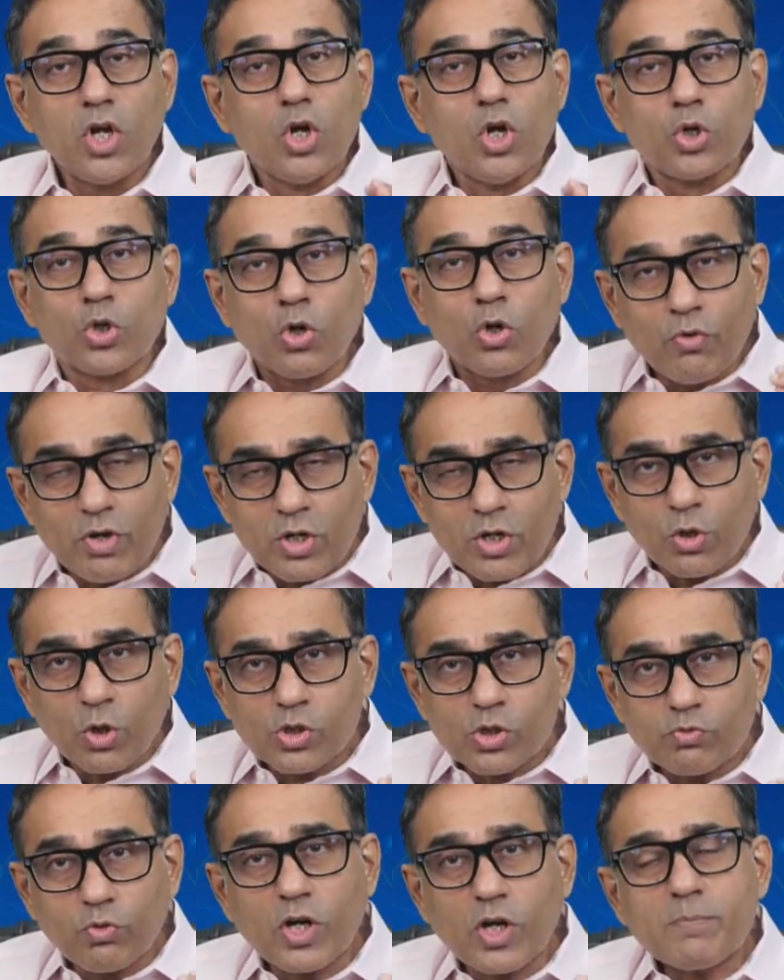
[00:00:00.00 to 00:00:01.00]
No one
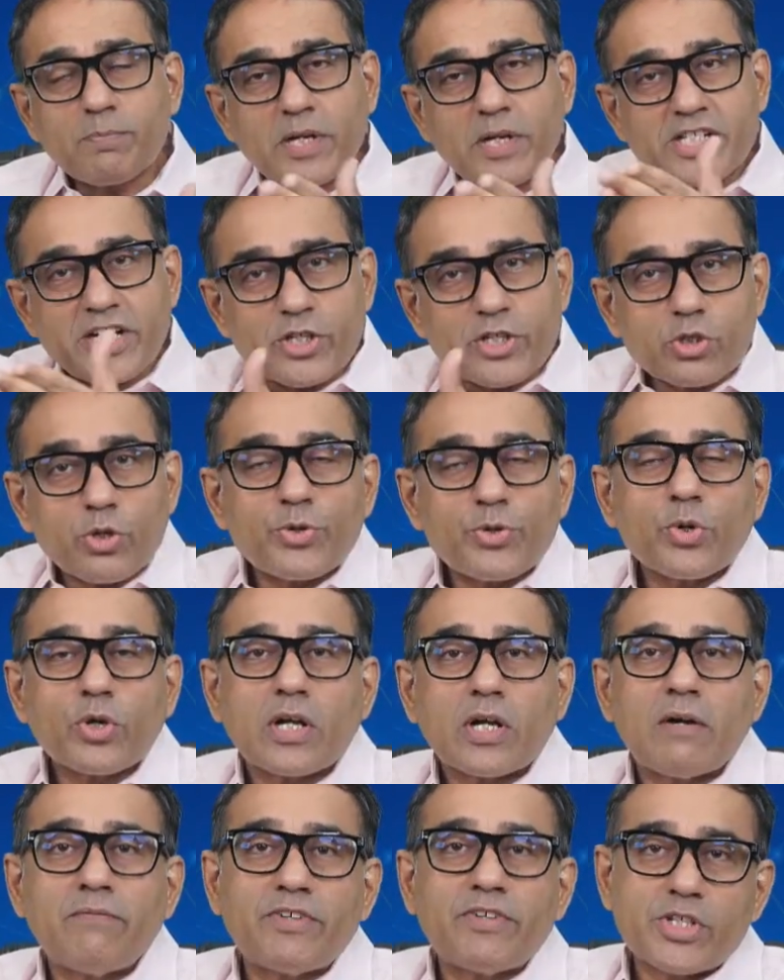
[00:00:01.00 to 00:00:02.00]
knows what budget is going to
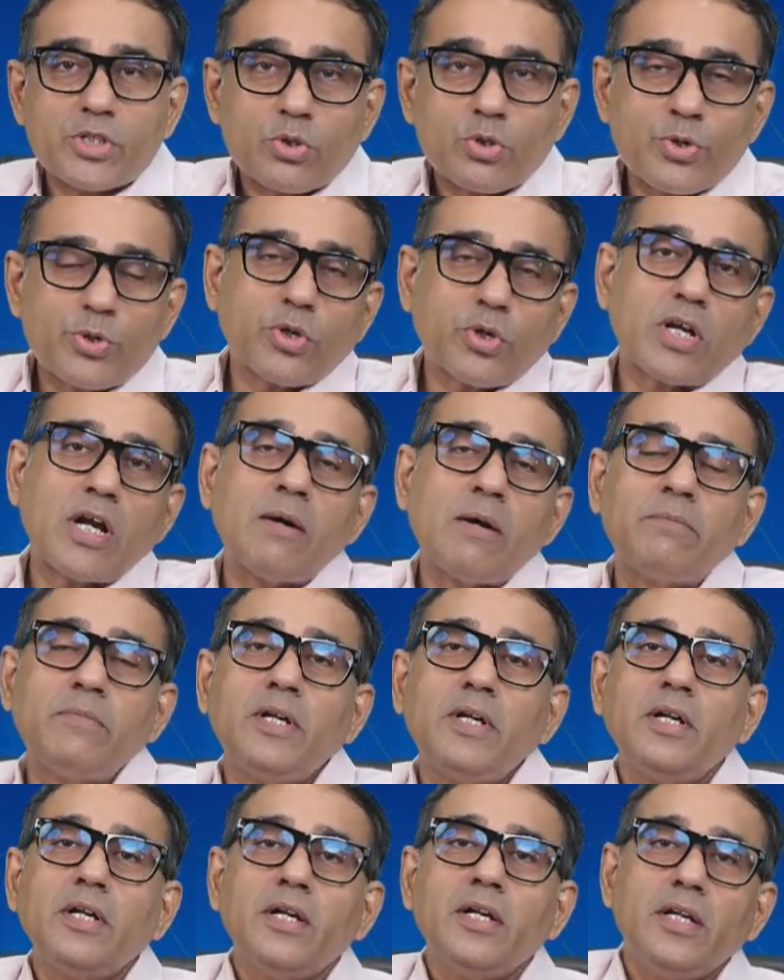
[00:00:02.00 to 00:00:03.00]
come, which is going to come
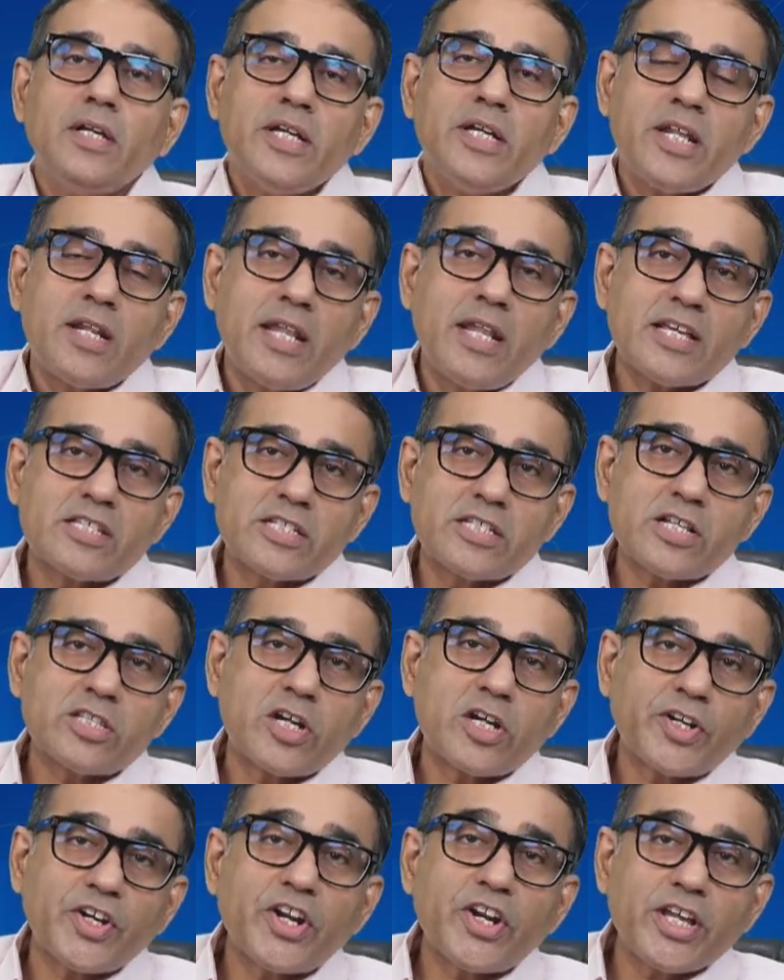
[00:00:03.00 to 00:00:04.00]
in less than
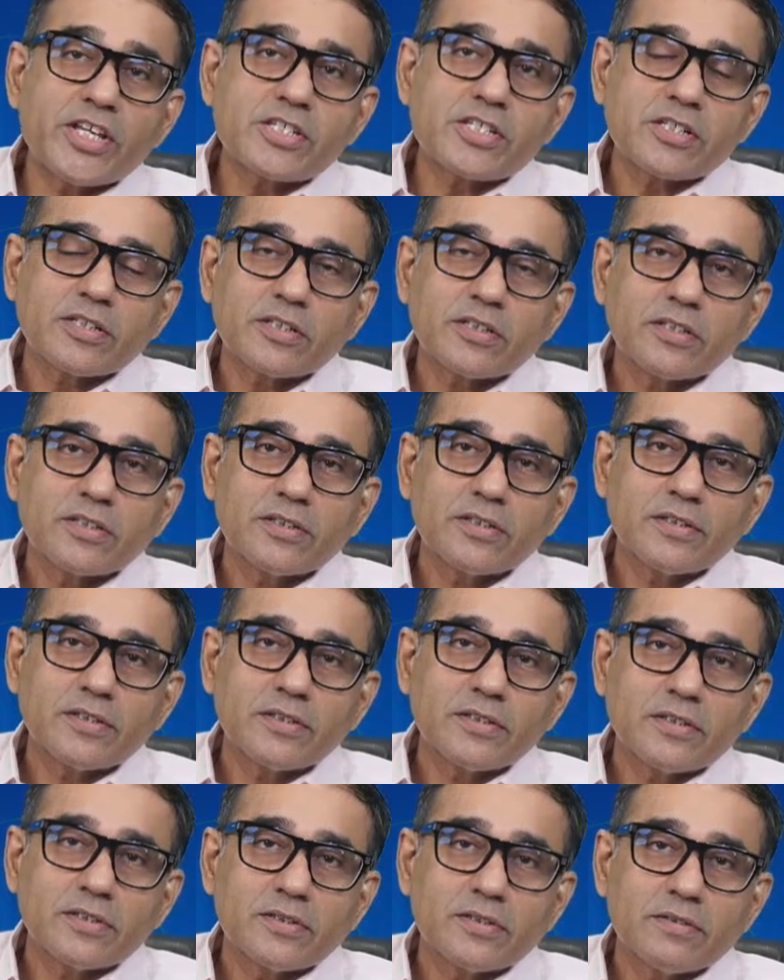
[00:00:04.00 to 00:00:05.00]
30 days
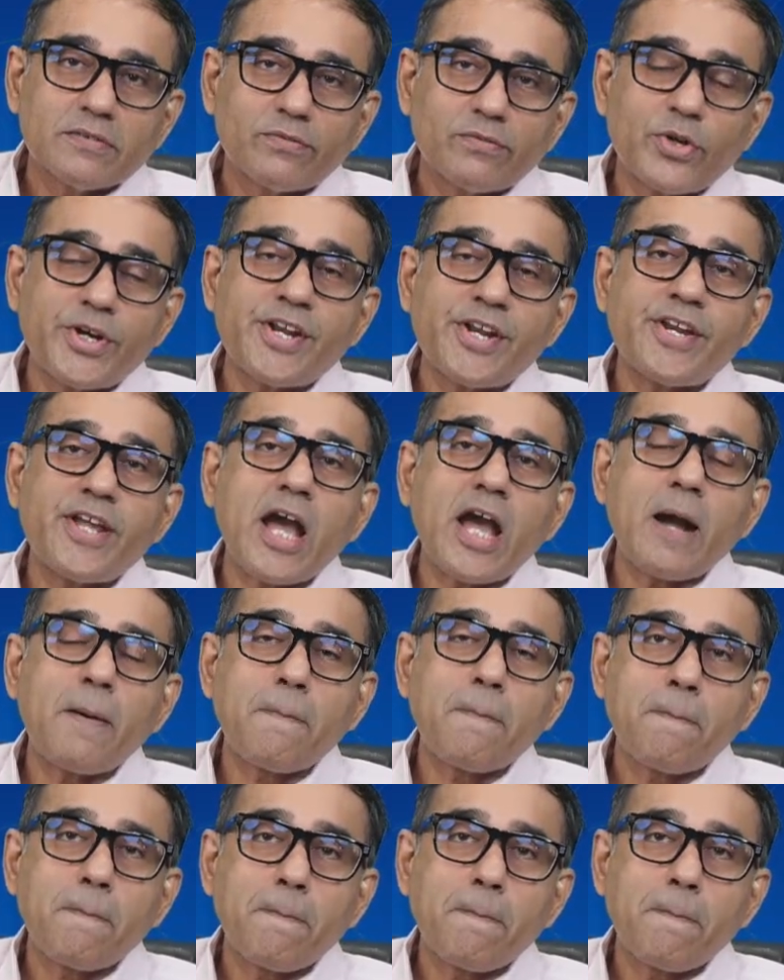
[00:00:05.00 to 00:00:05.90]
for India.